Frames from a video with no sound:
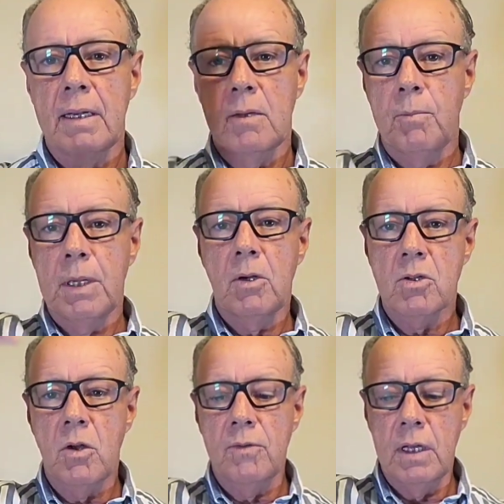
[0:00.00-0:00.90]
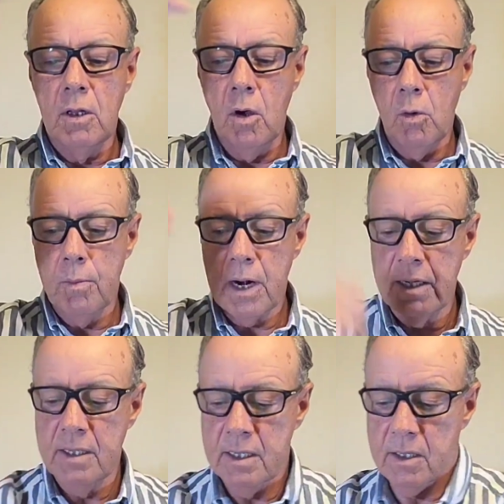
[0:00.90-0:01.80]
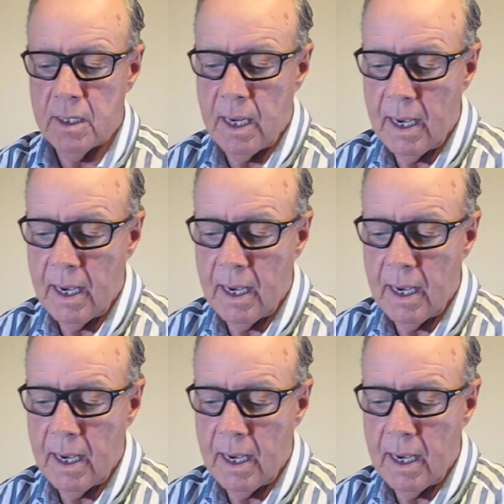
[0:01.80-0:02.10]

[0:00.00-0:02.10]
it because of the low branches.